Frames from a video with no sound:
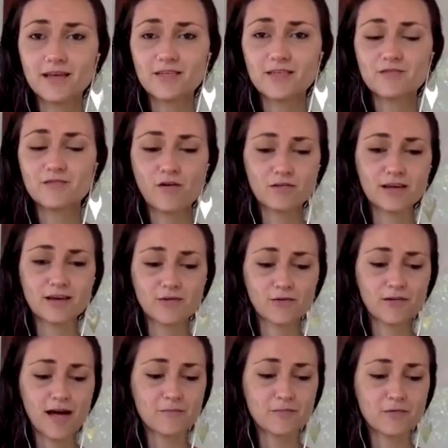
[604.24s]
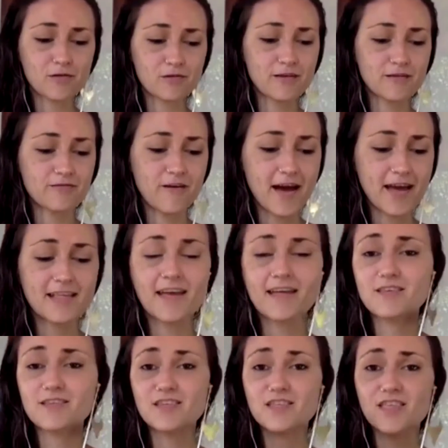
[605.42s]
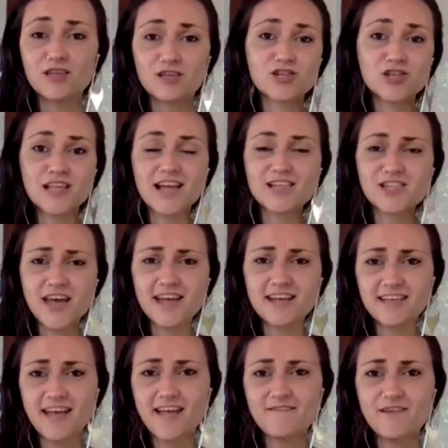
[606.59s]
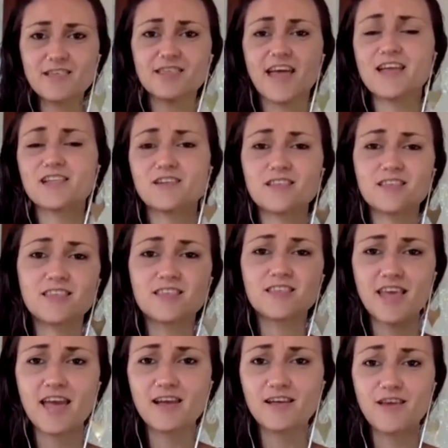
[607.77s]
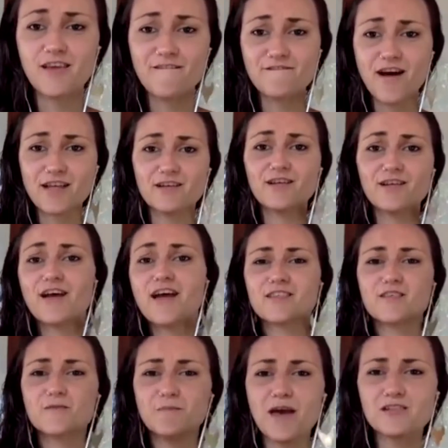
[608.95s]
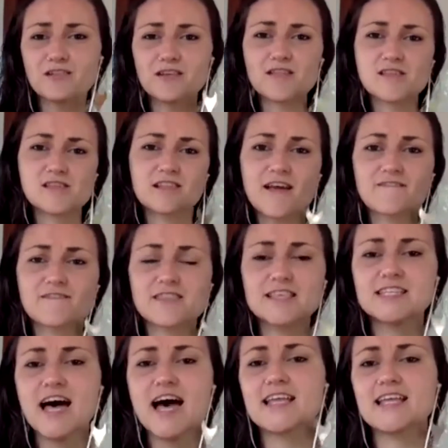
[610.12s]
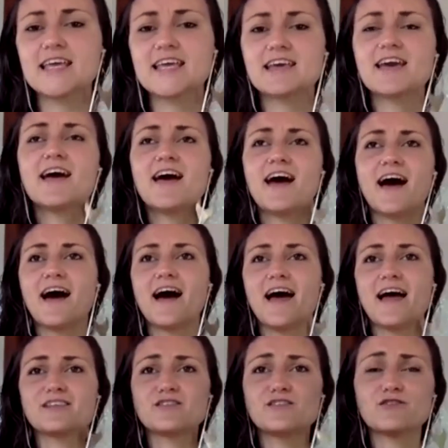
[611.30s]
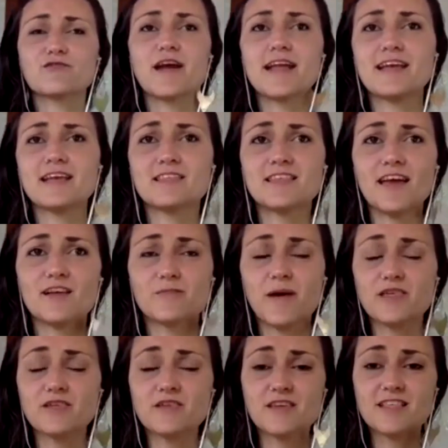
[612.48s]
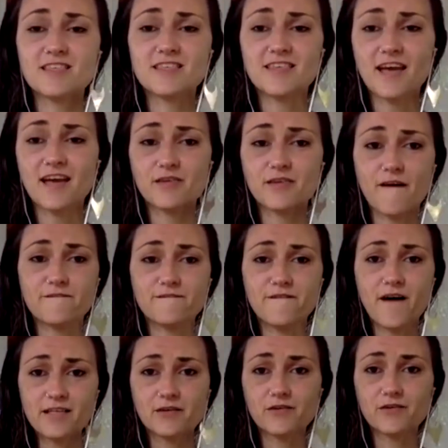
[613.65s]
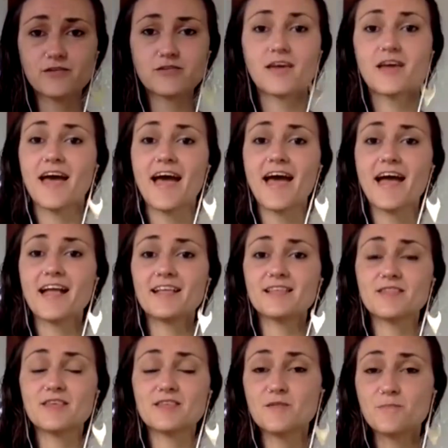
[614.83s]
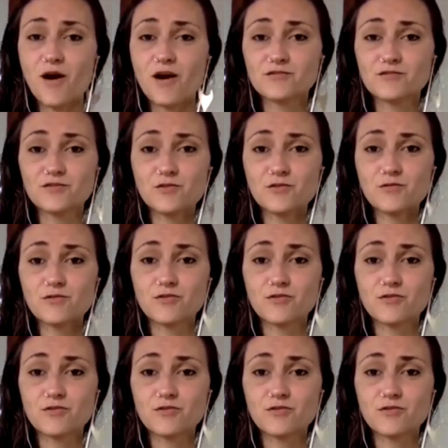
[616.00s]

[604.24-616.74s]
It's totally cool. I'm totally fine. And this is Sheila Davis, and she's a sales funnel specialist. She loves designing and just creating sales pages and sales funnels. And this is part 2.